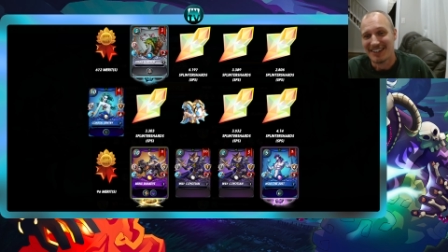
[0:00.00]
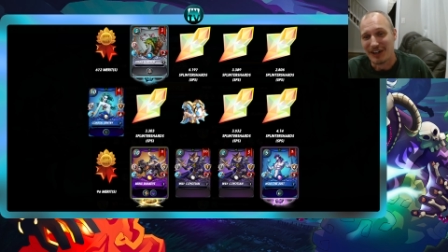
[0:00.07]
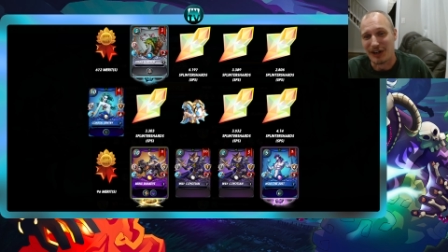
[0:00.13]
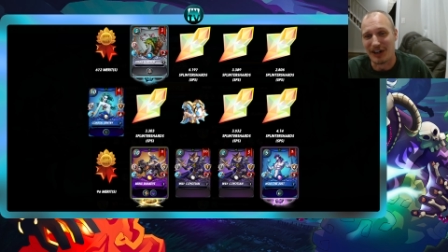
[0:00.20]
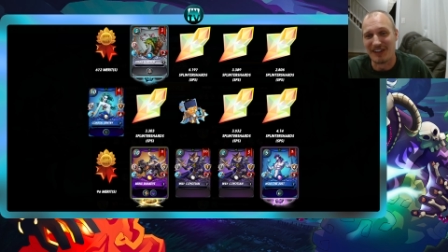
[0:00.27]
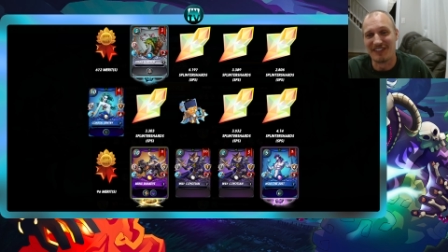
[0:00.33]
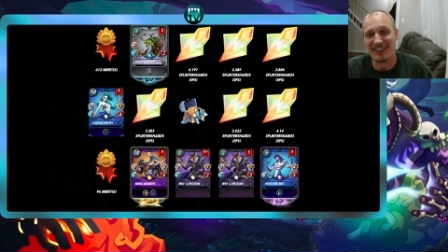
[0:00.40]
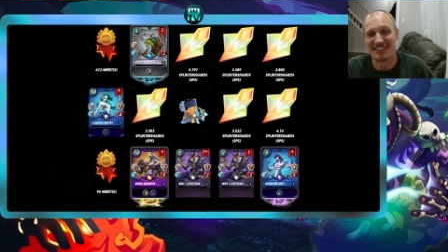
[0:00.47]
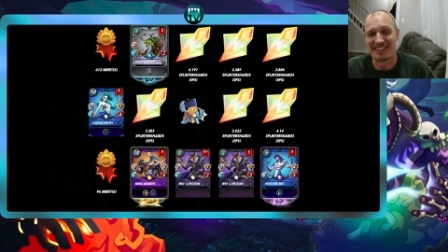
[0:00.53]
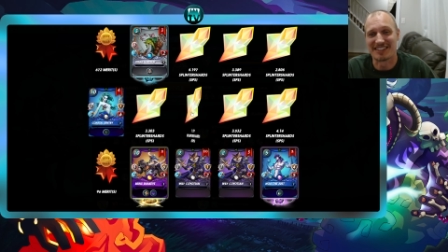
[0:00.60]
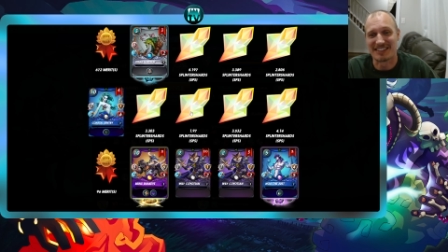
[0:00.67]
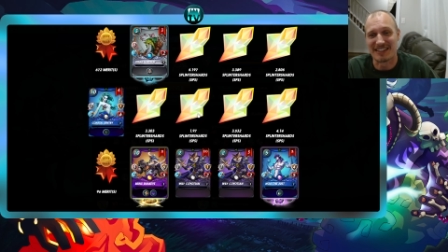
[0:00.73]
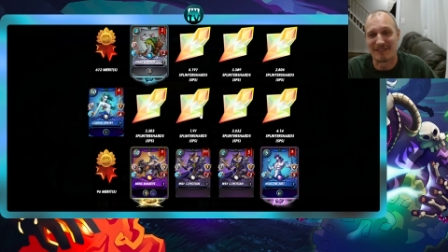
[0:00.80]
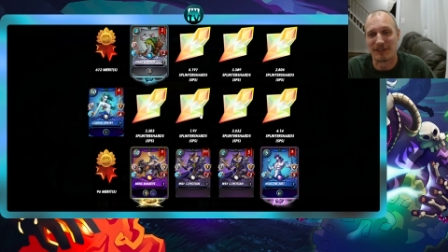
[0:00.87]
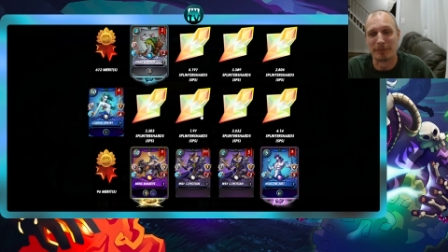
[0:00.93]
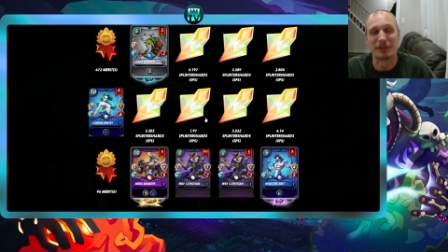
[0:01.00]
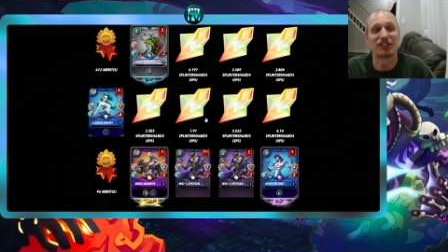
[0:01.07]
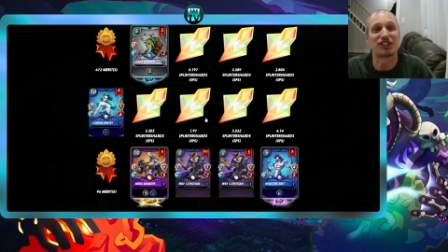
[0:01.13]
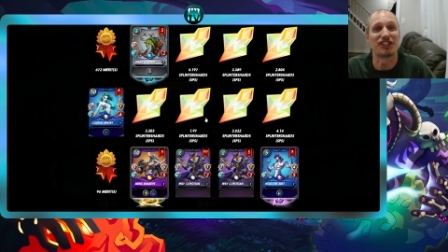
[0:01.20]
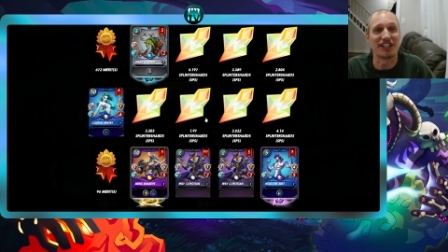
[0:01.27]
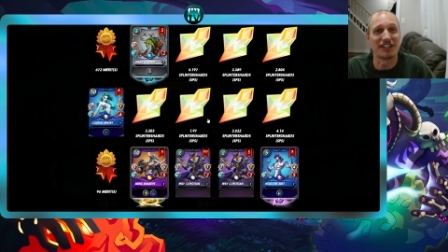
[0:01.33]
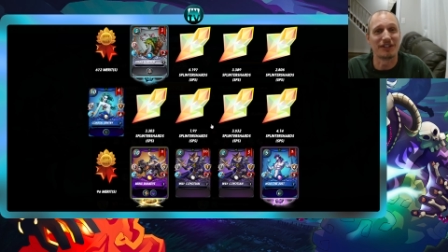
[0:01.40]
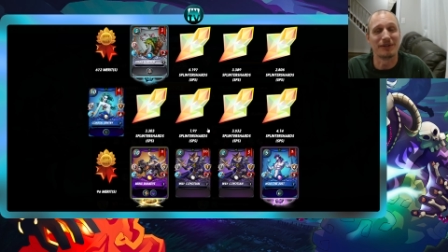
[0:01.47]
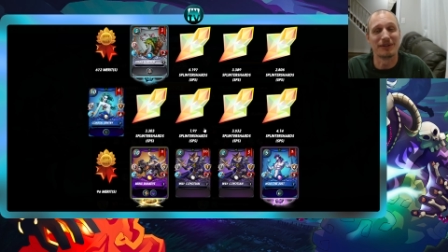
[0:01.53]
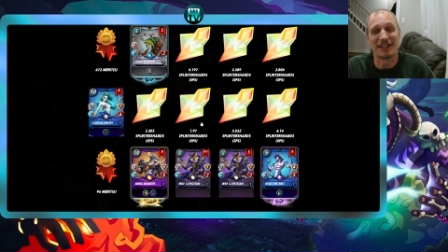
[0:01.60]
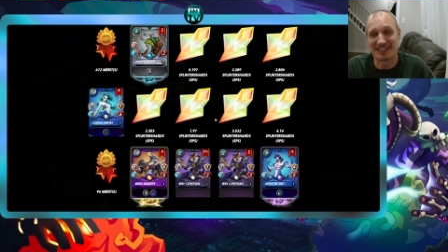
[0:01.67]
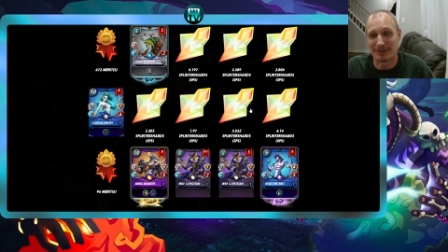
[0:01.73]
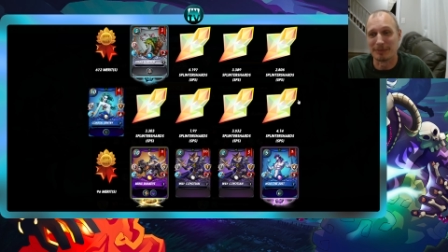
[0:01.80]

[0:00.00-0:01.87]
almost except for Machine, who gets